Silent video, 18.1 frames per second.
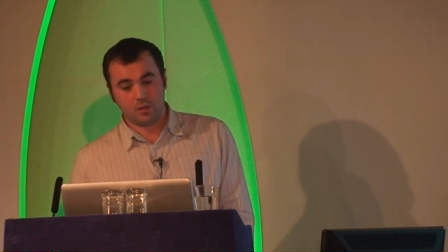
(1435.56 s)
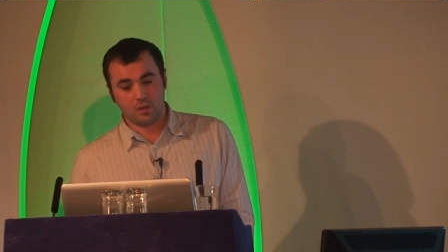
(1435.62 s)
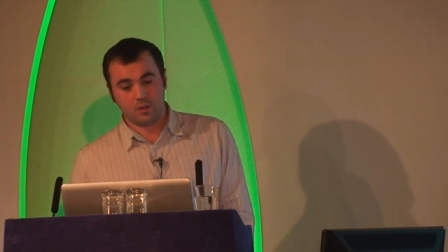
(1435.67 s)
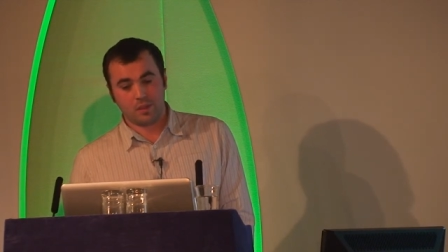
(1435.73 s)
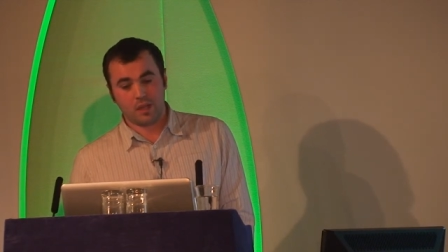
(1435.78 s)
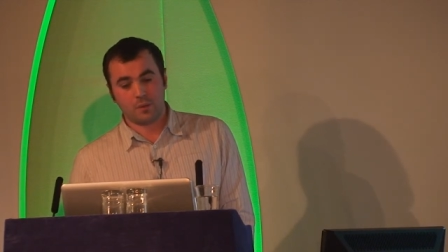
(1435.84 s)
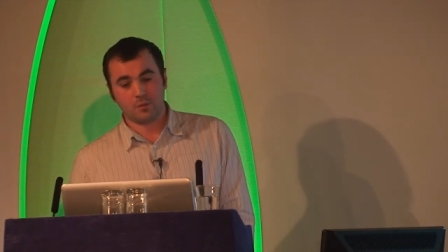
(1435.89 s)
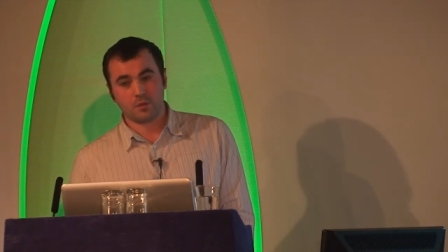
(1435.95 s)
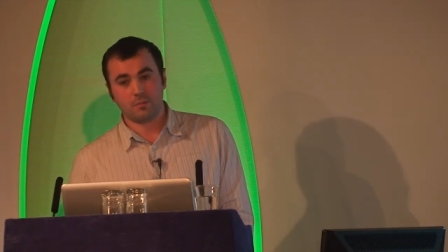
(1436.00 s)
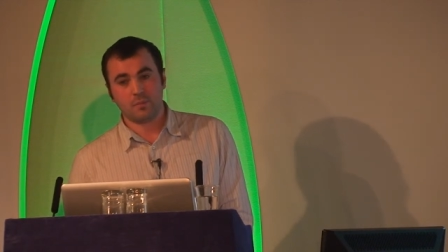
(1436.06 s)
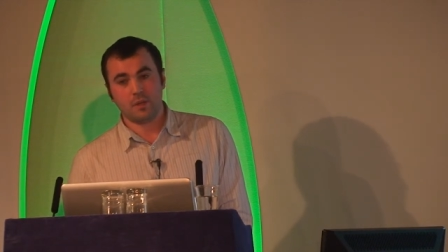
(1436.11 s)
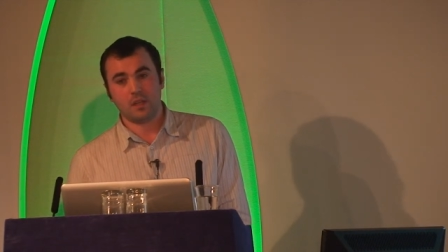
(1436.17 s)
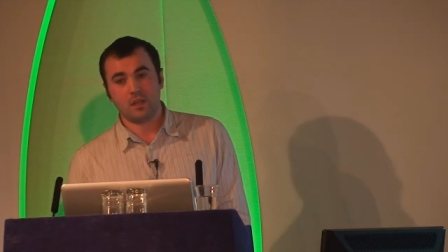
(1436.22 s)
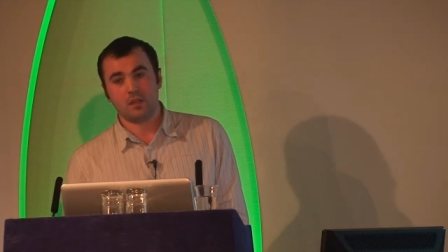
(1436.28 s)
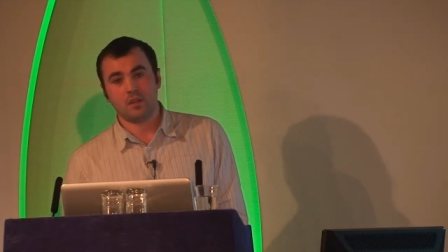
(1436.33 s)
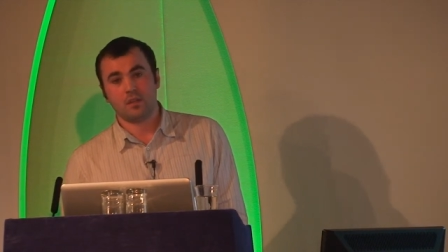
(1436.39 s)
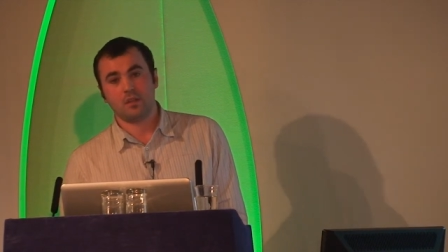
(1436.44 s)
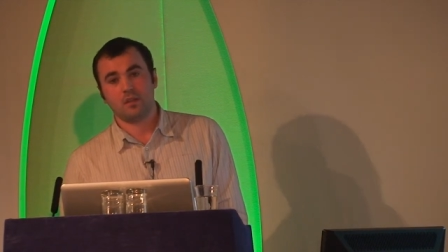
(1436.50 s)
That was
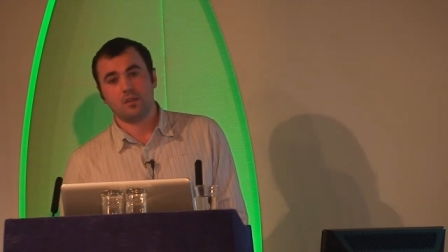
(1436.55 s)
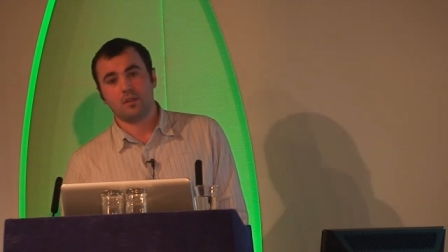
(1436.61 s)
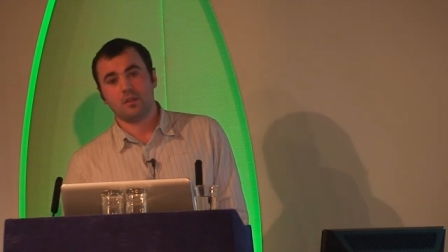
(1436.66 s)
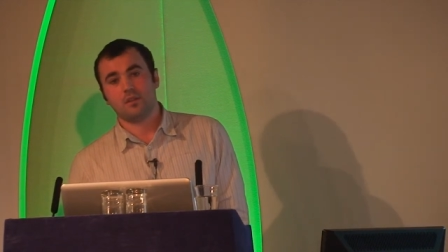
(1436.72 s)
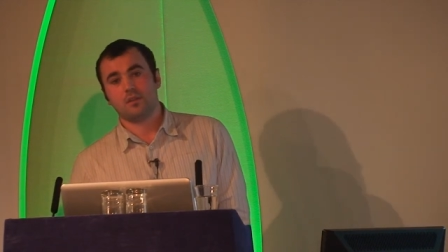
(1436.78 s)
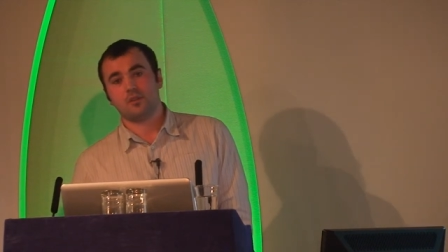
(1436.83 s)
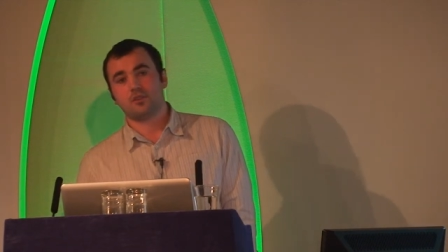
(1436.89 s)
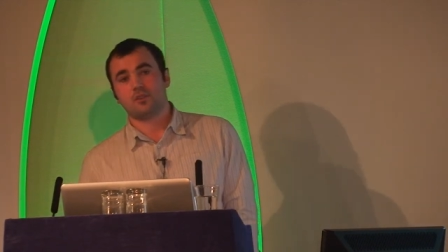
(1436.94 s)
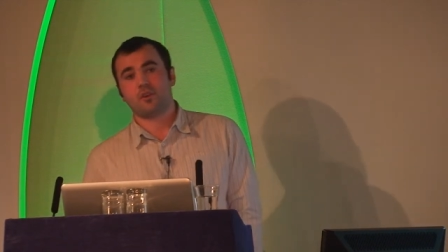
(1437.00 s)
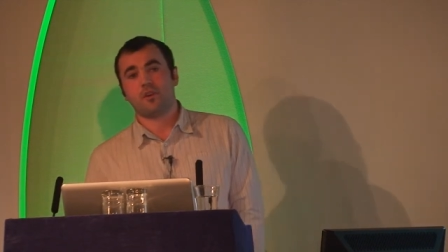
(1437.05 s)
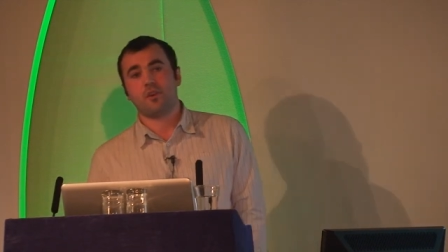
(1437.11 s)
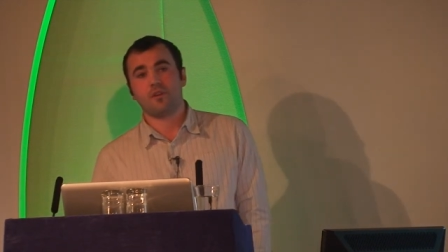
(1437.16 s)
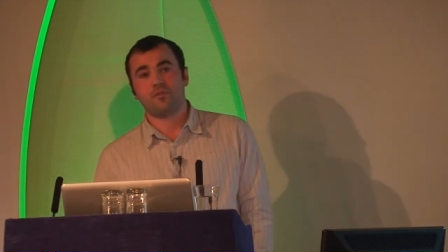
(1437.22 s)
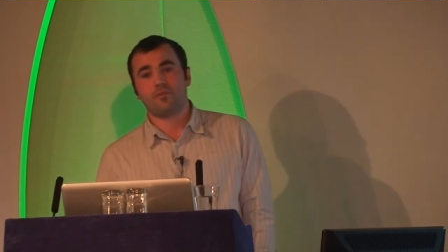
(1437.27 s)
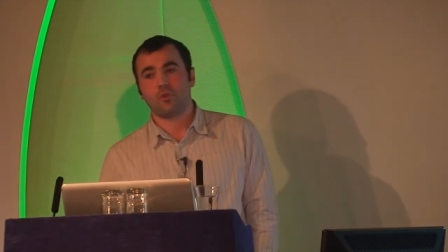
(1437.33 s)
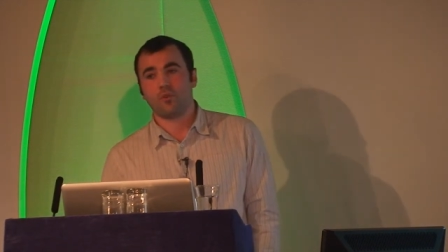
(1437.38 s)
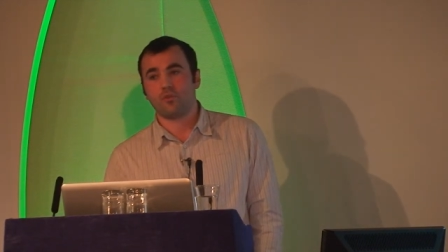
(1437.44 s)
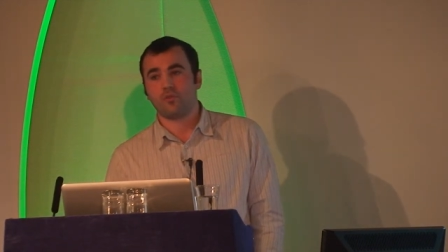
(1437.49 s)
me. Sorry
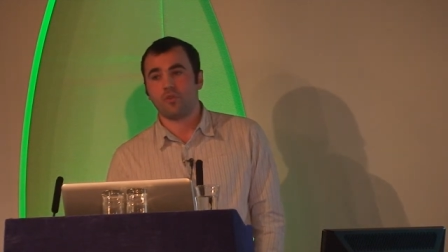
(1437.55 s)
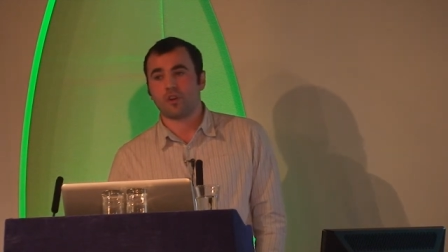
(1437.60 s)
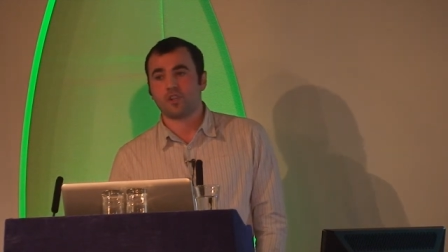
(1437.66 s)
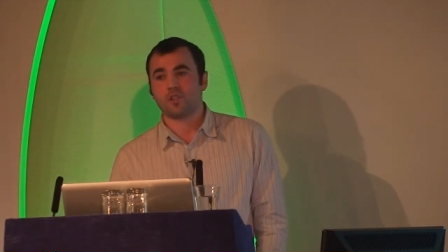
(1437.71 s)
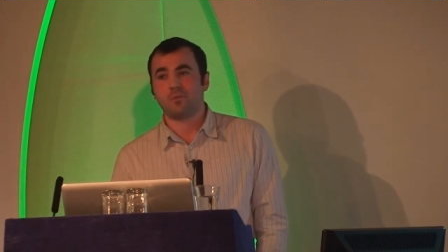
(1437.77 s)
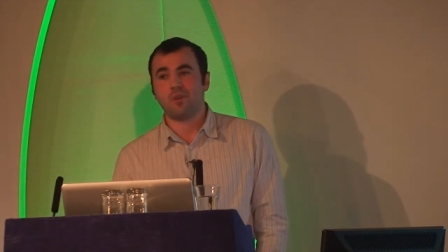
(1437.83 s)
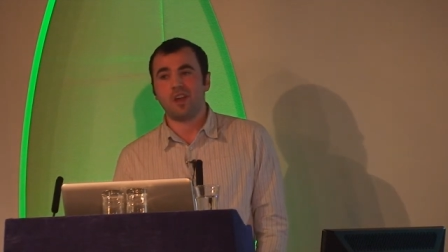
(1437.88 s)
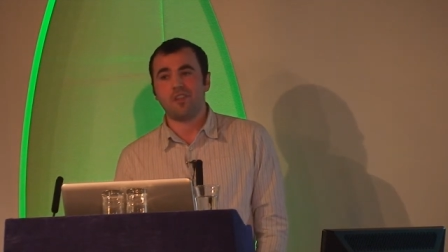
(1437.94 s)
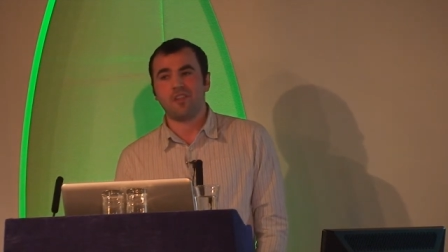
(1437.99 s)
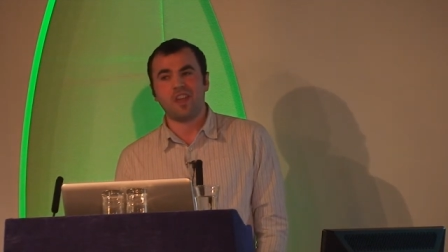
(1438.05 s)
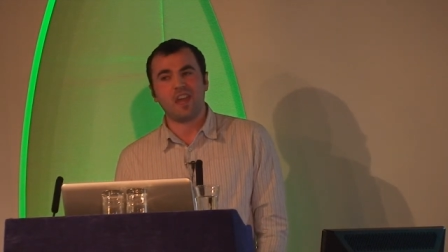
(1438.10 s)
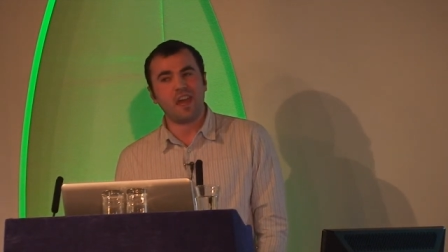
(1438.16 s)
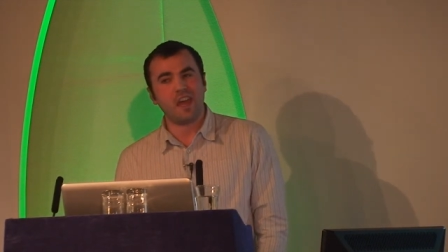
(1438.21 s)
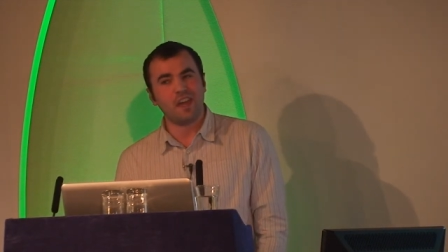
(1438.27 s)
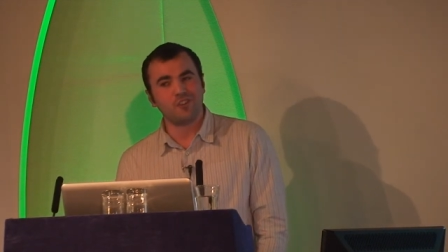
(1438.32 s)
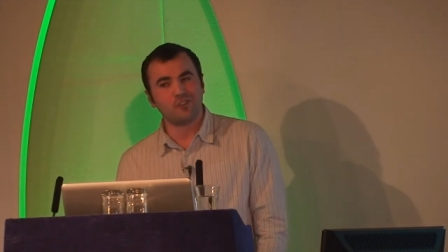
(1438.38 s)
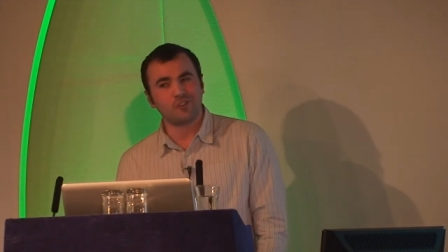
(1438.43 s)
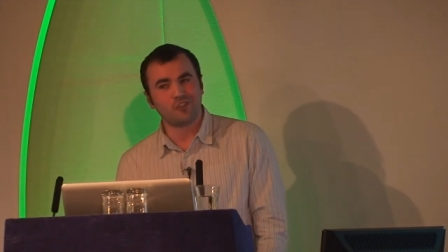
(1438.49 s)
for the rush bit at the
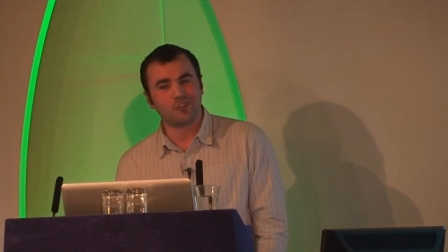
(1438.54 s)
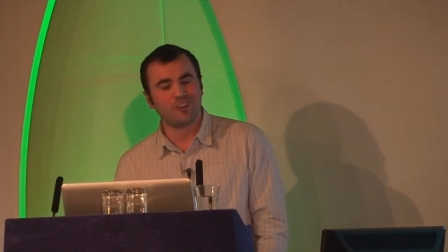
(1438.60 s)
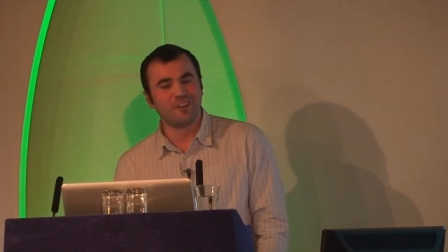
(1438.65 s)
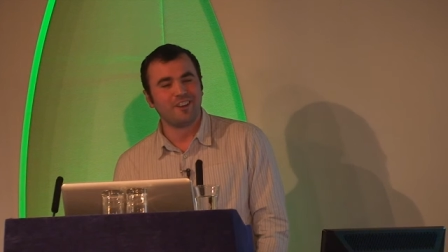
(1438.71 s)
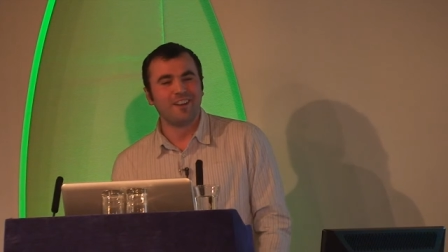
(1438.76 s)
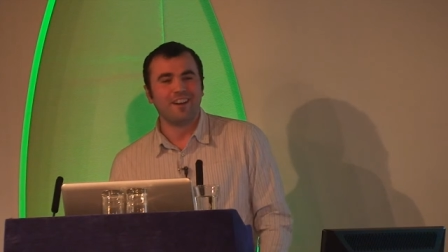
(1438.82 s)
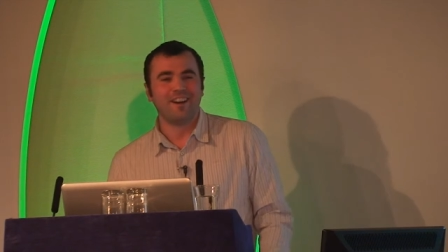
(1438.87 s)
end.